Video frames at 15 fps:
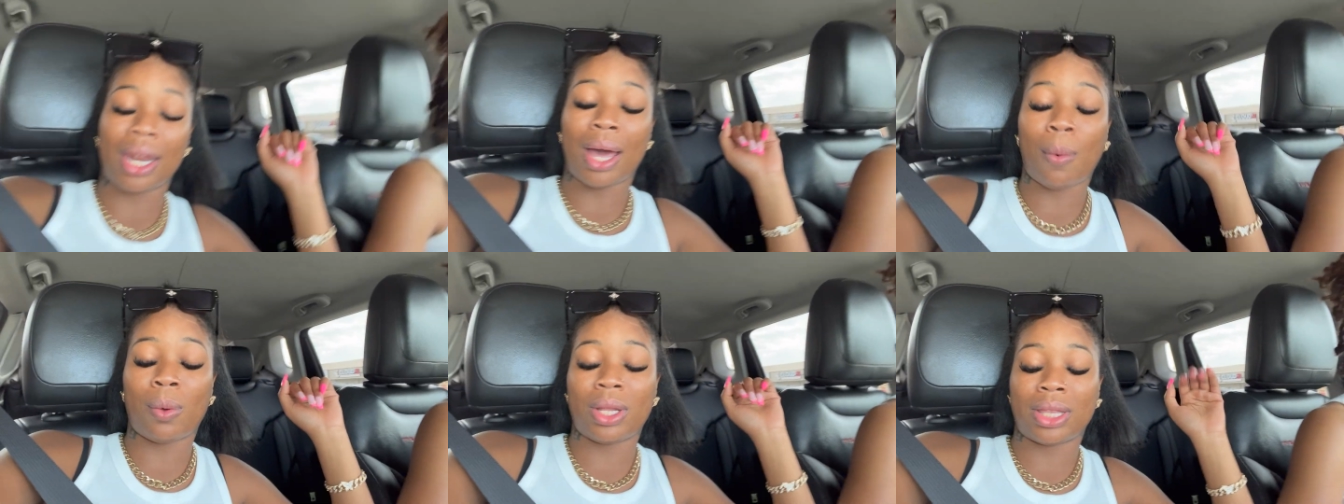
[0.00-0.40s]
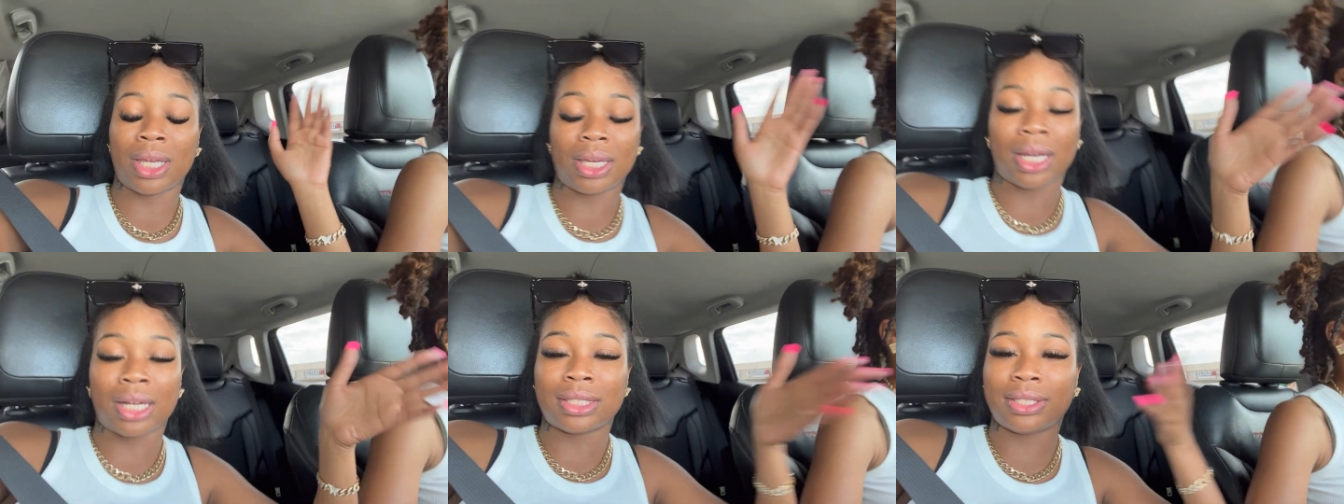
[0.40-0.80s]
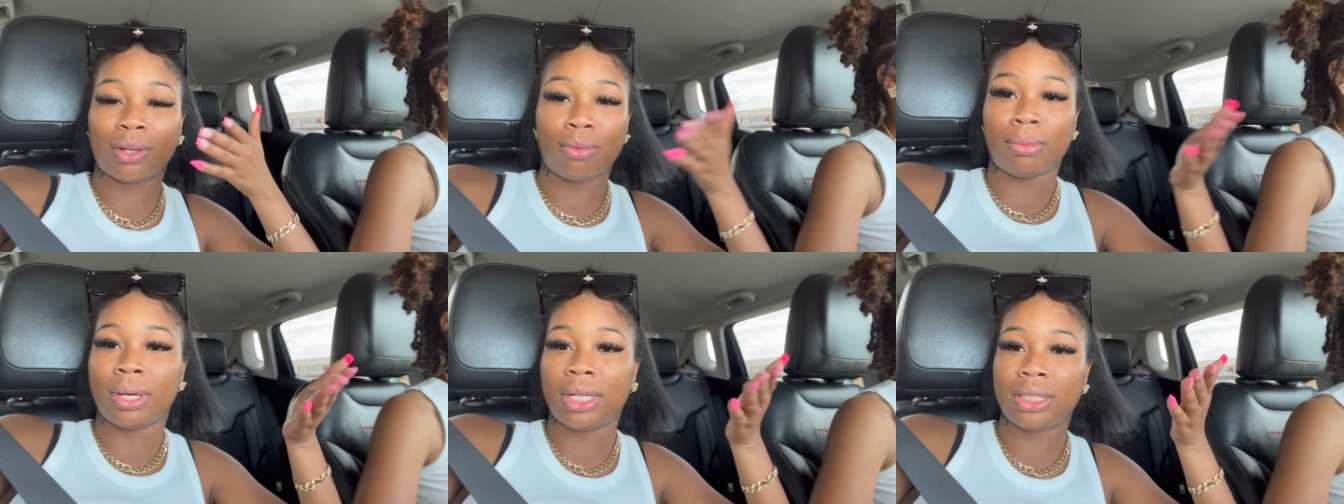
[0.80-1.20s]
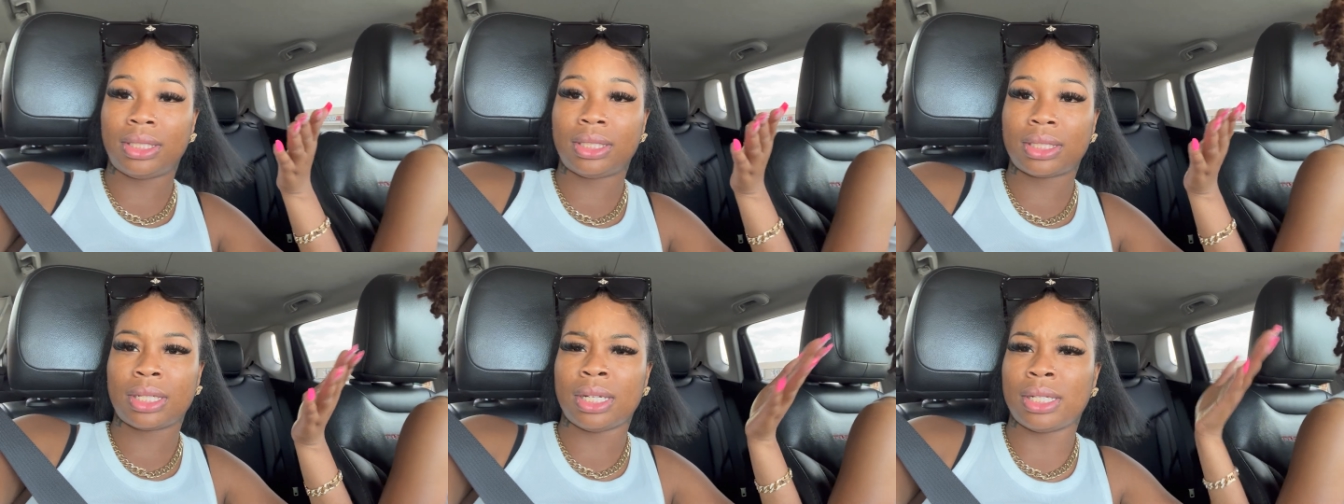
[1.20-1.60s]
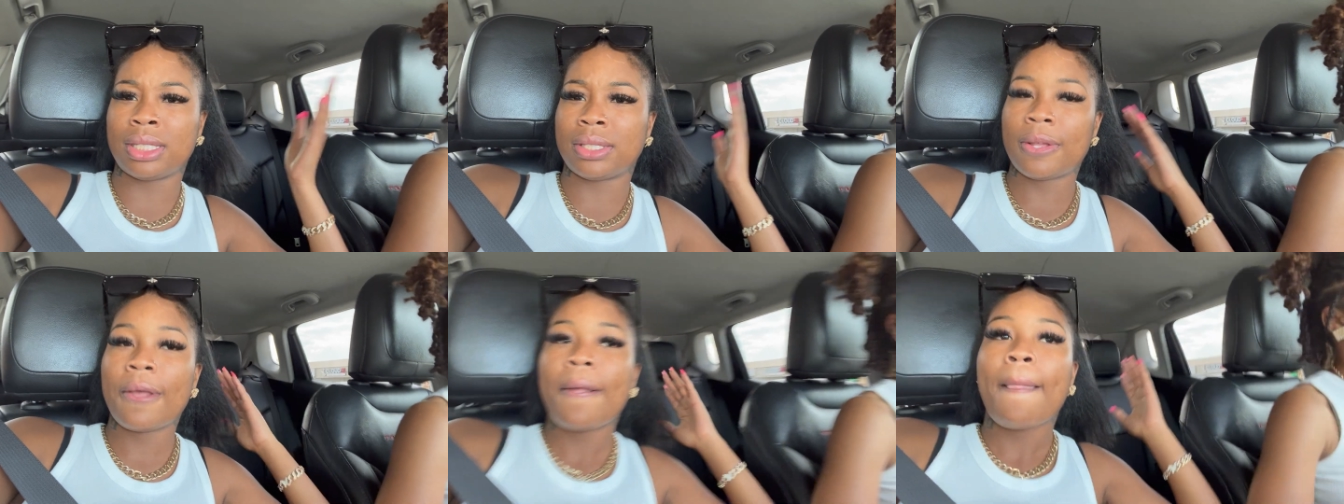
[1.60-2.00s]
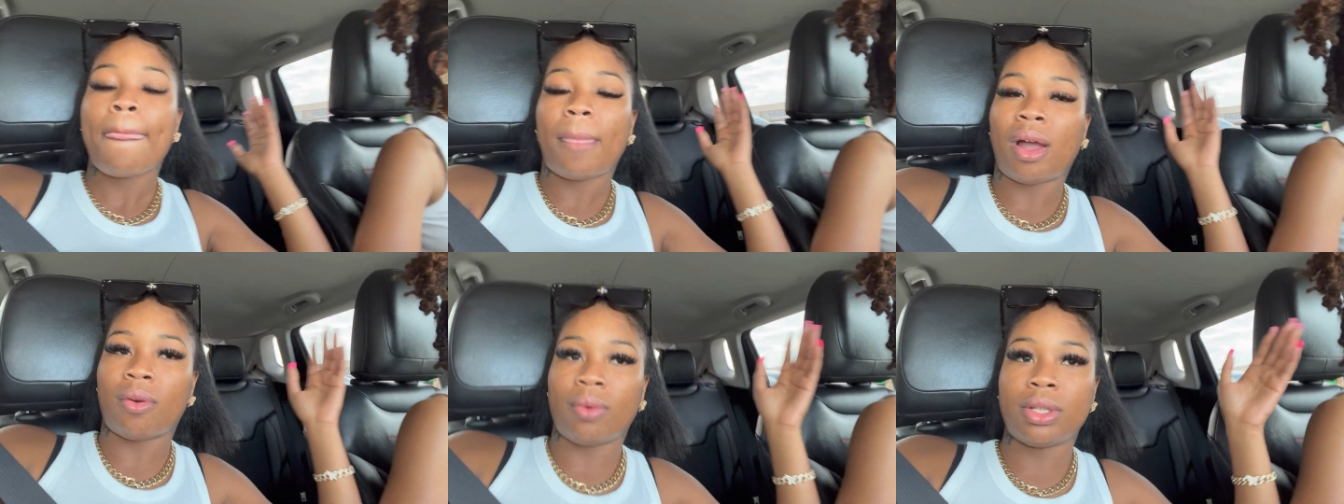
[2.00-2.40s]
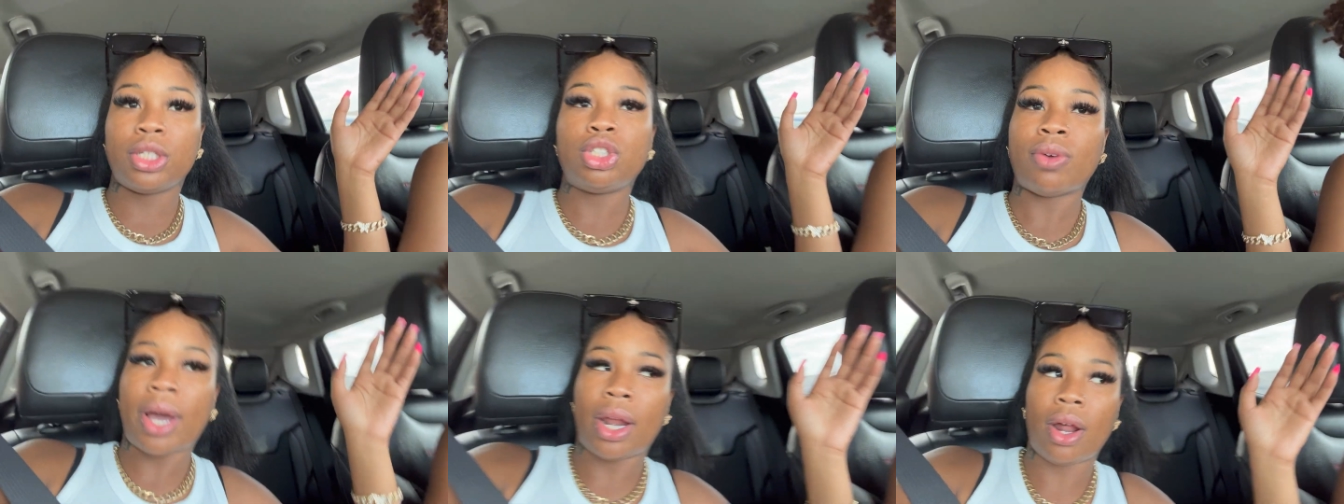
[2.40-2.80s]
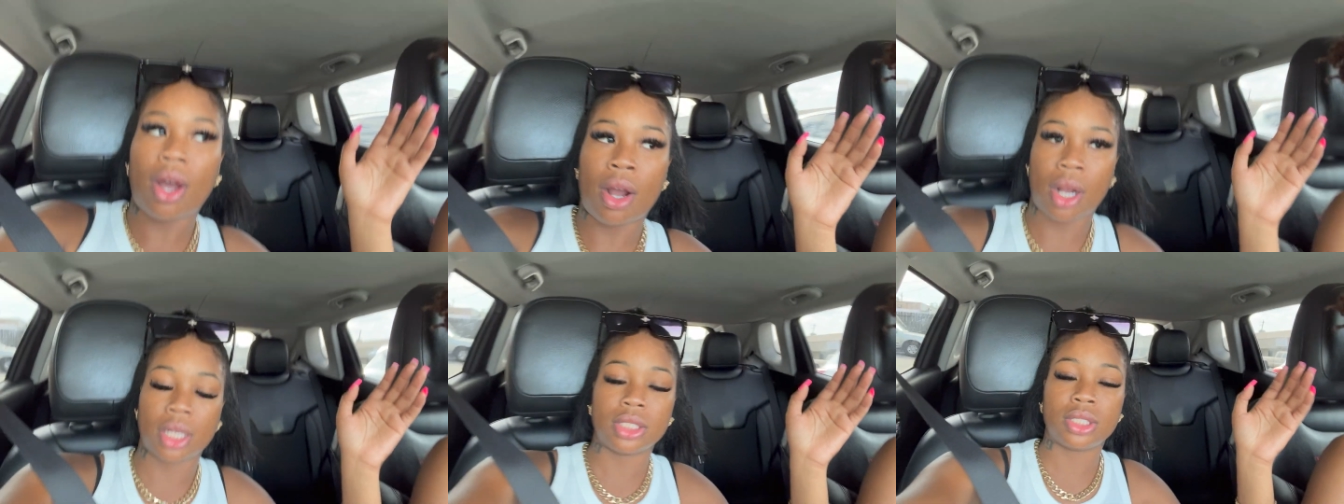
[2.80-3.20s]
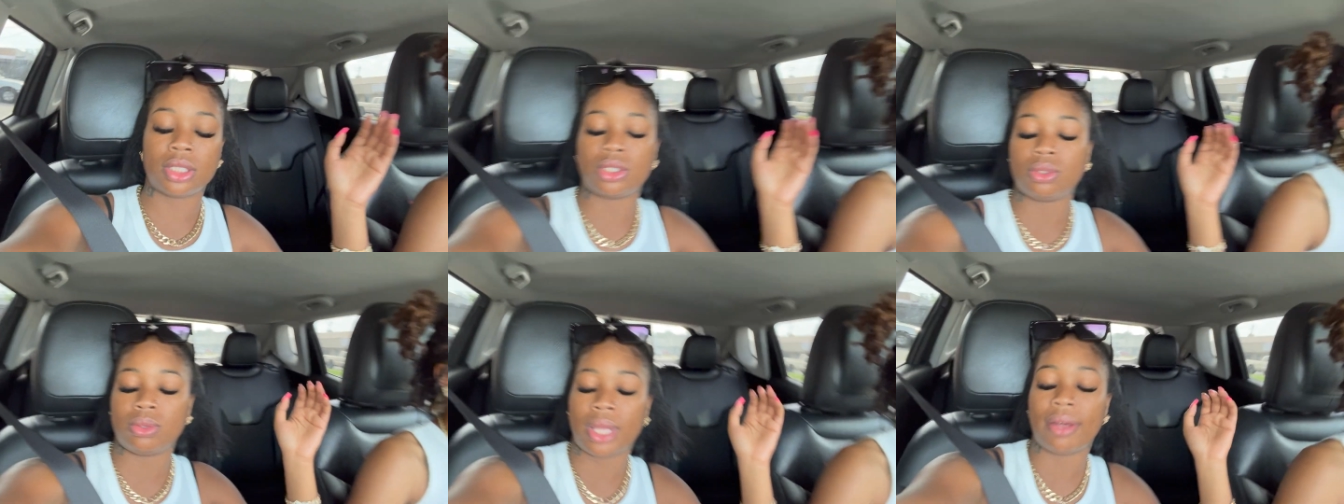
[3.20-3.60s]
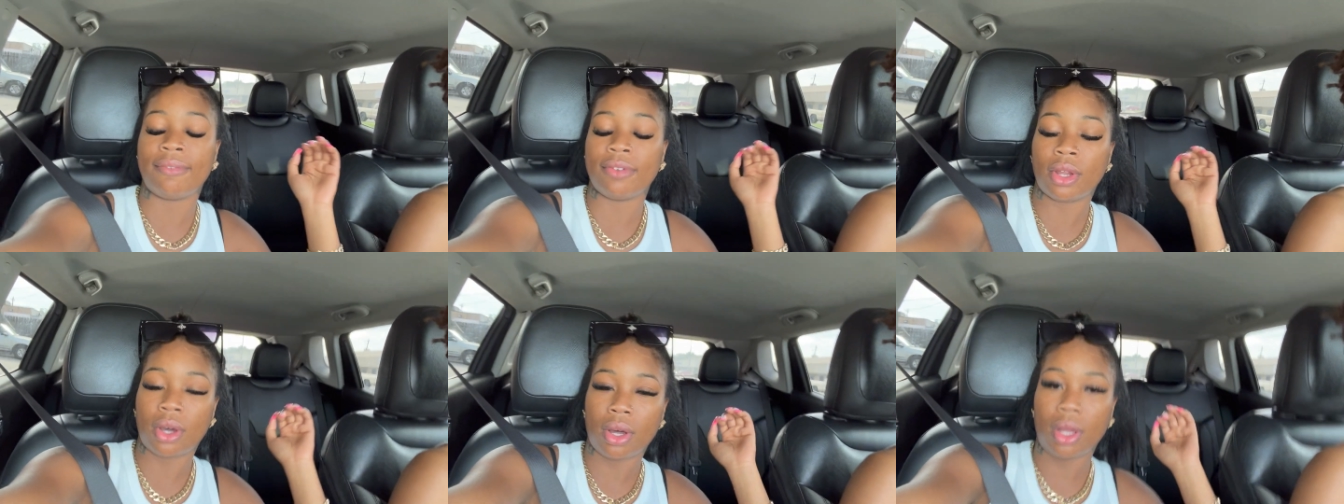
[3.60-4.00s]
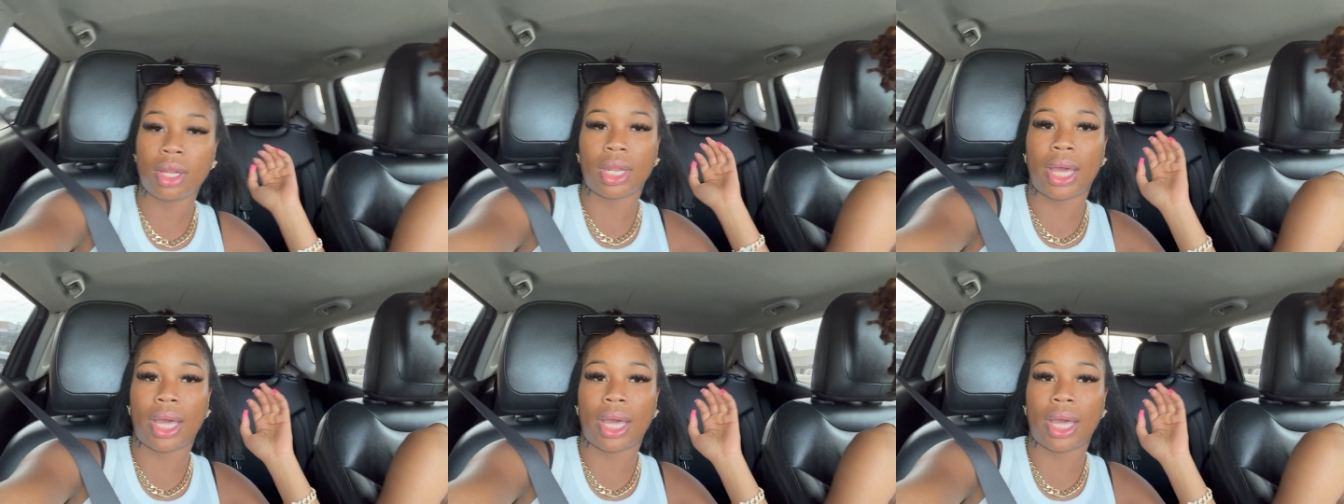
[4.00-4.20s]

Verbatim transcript: I want to thank y'all so much because I really tried hard to do that vlog.